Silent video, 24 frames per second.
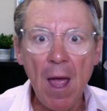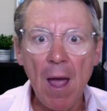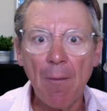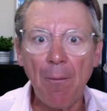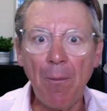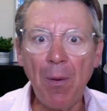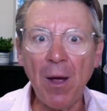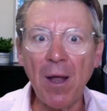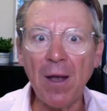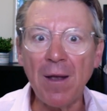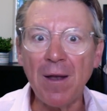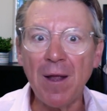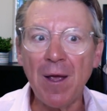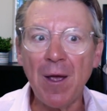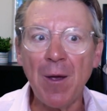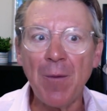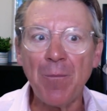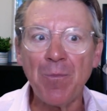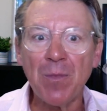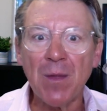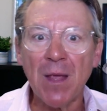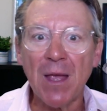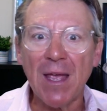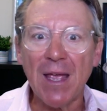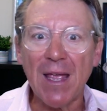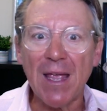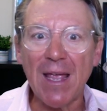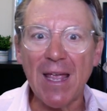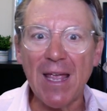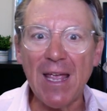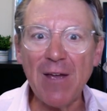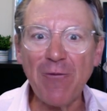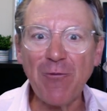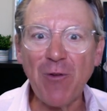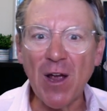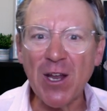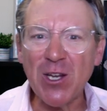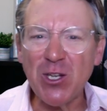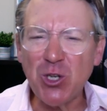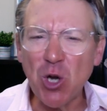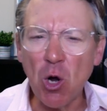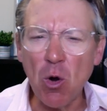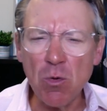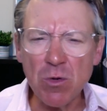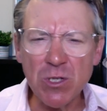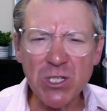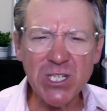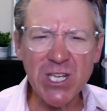But if I
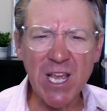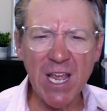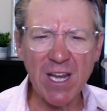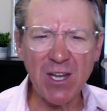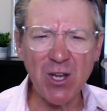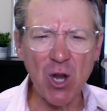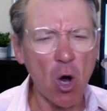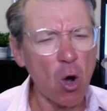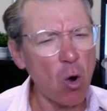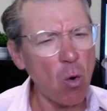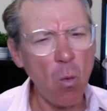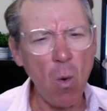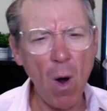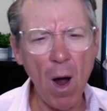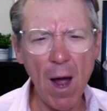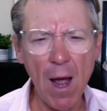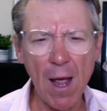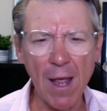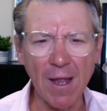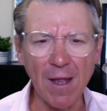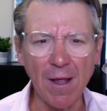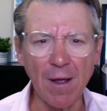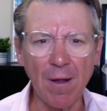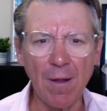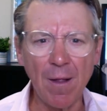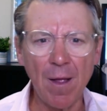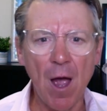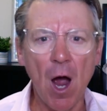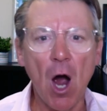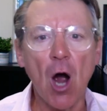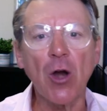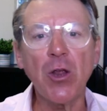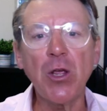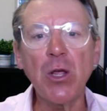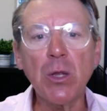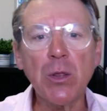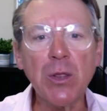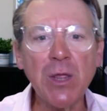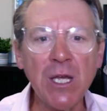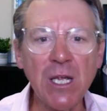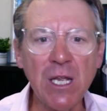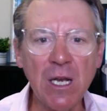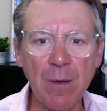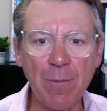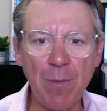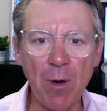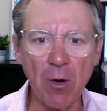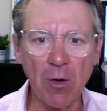don't say no, why? Are you
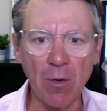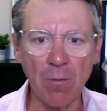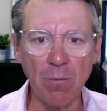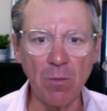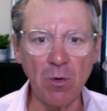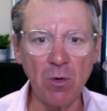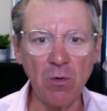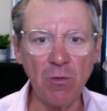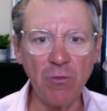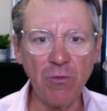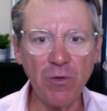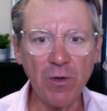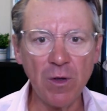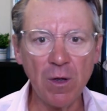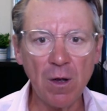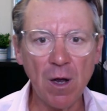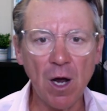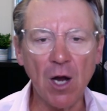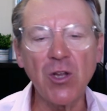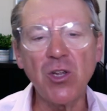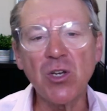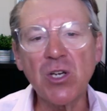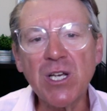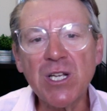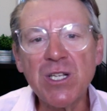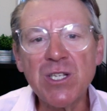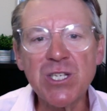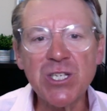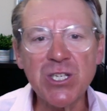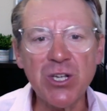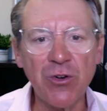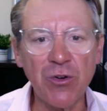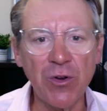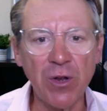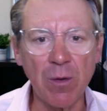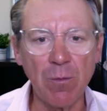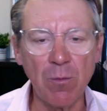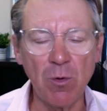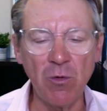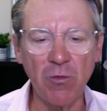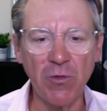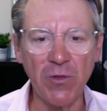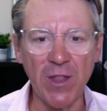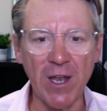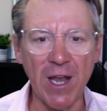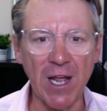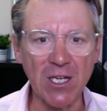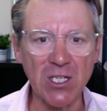thinking about a move? Are you considering a
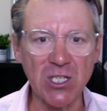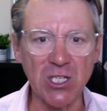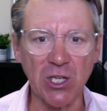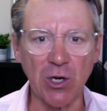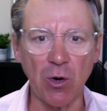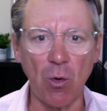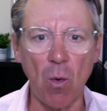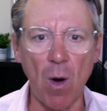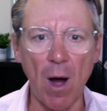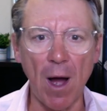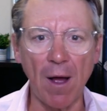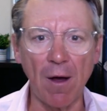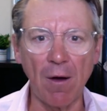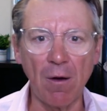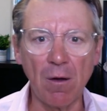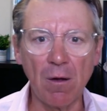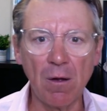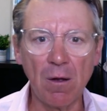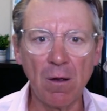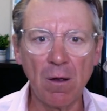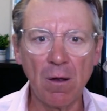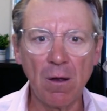move in the next little while?